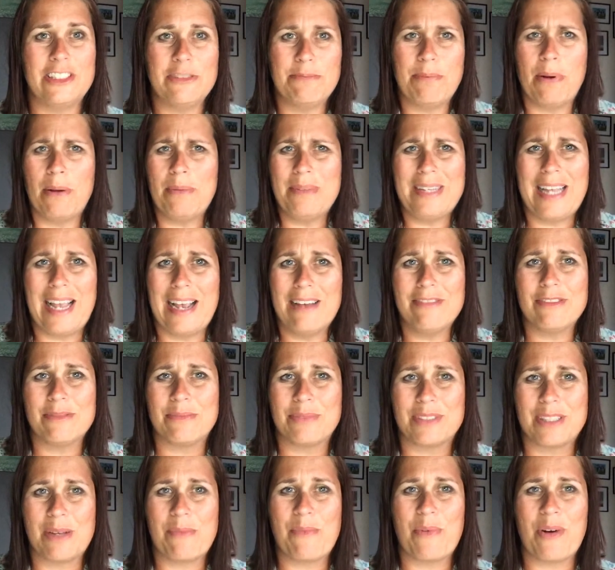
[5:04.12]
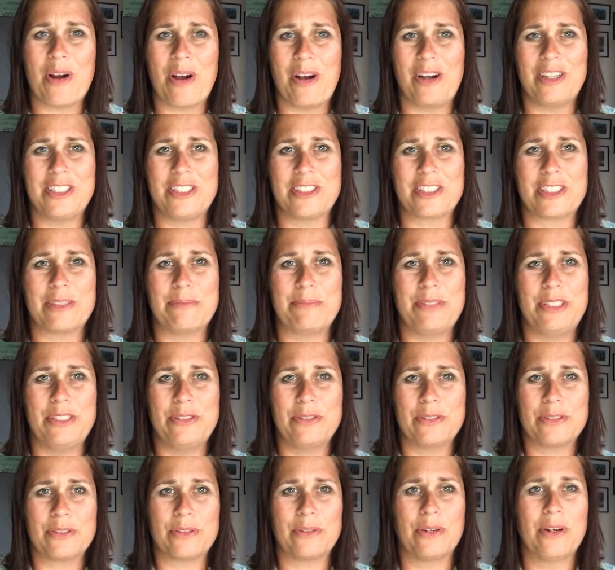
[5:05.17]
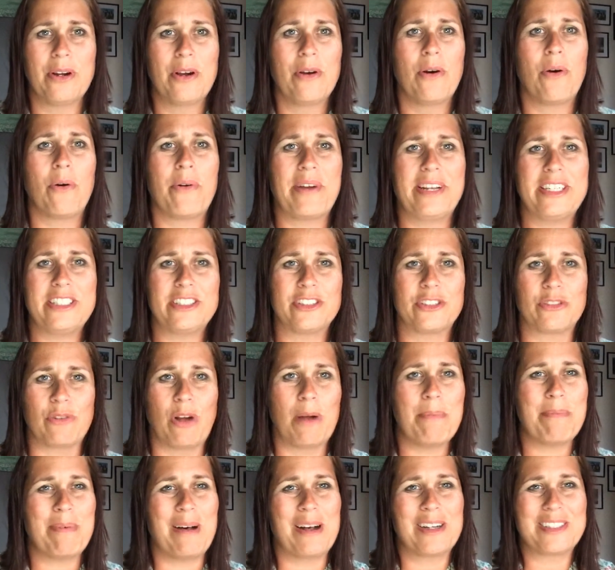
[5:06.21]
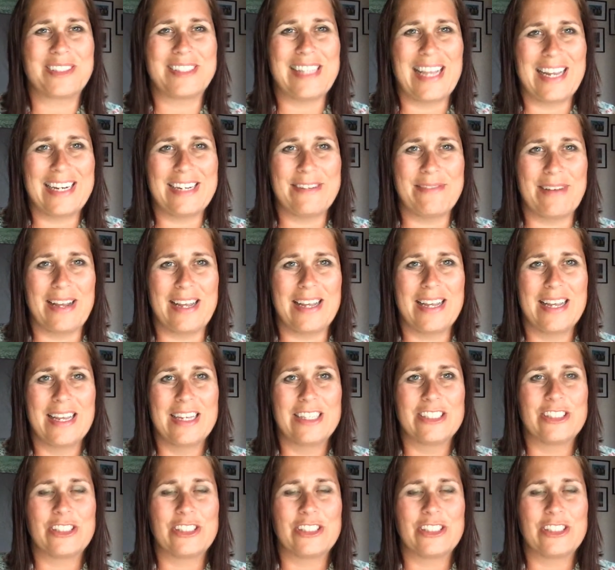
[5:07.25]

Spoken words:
You probably have them somewhere on your computer or in your Dropbox anyway,